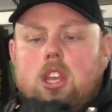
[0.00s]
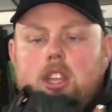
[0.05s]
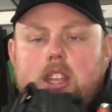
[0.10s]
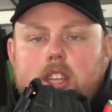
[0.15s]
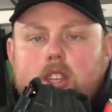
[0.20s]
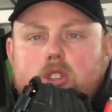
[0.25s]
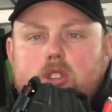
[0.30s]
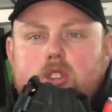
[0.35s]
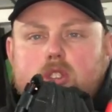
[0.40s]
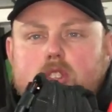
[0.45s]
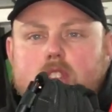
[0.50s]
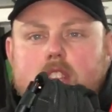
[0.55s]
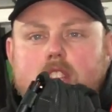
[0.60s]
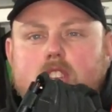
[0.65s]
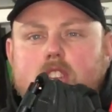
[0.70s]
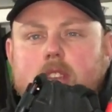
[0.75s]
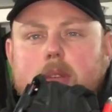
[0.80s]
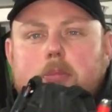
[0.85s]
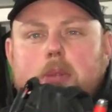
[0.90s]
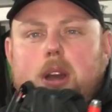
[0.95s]
This is just a
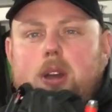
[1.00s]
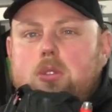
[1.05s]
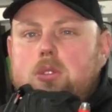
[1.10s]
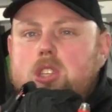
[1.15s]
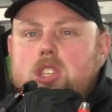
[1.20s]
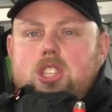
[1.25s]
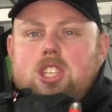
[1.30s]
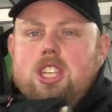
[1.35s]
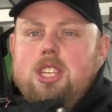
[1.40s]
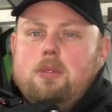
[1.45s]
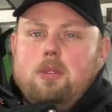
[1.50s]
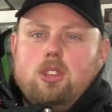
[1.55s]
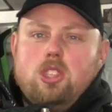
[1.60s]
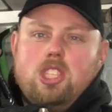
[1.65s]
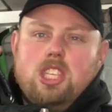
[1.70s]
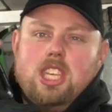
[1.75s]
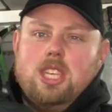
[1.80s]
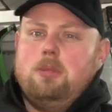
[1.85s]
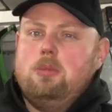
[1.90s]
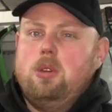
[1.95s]
cheap pouch. You see them on
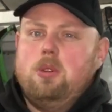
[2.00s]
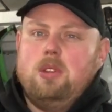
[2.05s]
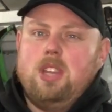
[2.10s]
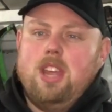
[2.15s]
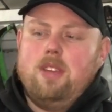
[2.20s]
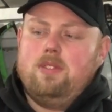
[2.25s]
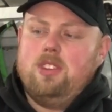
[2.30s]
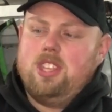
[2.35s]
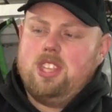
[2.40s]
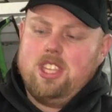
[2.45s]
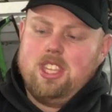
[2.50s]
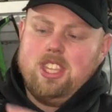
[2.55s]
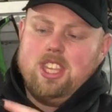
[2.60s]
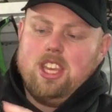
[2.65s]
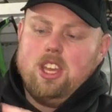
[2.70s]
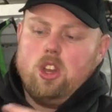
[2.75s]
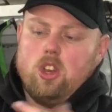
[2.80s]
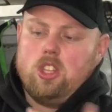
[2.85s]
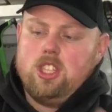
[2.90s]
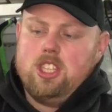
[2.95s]
Temu and everything. I think
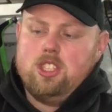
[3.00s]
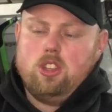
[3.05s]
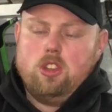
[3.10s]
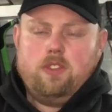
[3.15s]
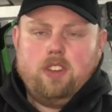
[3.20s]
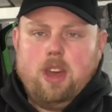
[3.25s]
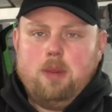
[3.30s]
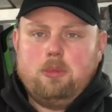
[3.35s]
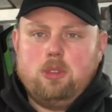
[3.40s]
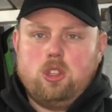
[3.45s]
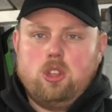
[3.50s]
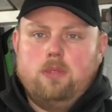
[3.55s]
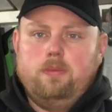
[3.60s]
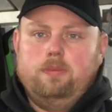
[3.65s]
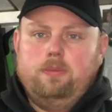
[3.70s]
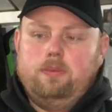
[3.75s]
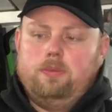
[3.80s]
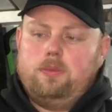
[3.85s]
I got this off Amazon.